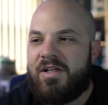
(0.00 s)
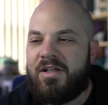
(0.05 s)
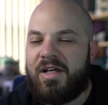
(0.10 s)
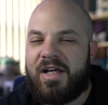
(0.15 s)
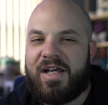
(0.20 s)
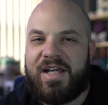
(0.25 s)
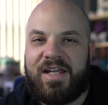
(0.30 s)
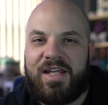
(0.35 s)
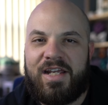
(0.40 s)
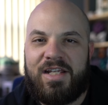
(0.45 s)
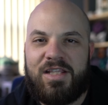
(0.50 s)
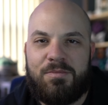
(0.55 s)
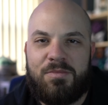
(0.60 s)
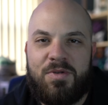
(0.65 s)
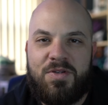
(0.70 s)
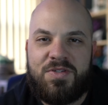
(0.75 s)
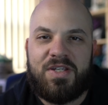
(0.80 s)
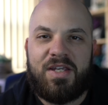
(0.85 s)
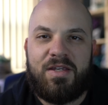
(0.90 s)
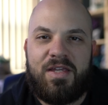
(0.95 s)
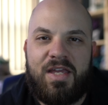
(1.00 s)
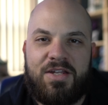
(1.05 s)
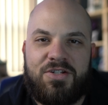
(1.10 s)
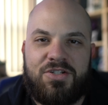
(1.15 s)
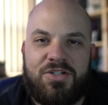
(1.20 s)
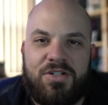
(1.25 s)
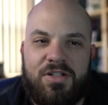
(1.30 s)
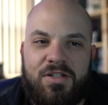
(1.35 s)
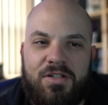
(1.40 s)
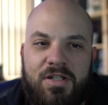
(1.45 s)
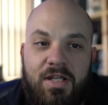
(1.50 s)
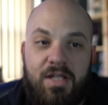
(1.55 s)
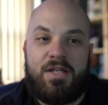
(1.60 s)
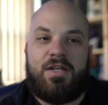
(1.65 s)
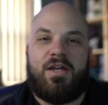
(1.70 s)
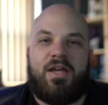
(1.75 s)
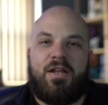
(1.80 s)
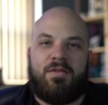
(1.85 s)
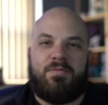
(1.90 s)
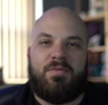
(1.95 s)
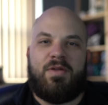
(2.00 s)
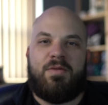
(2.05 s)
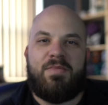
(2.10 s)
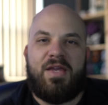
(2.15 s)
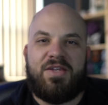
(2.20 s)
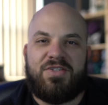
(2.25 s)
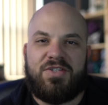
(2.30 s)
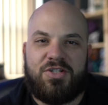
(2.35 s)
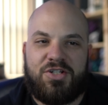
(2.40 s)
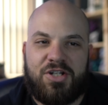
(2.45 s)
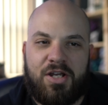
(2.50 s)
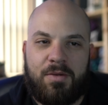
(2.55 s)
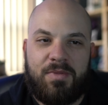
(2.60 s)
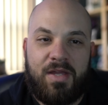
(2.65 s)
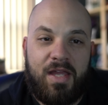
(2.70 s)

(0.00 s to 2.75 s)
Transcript: and the music hits you, it makes you jump.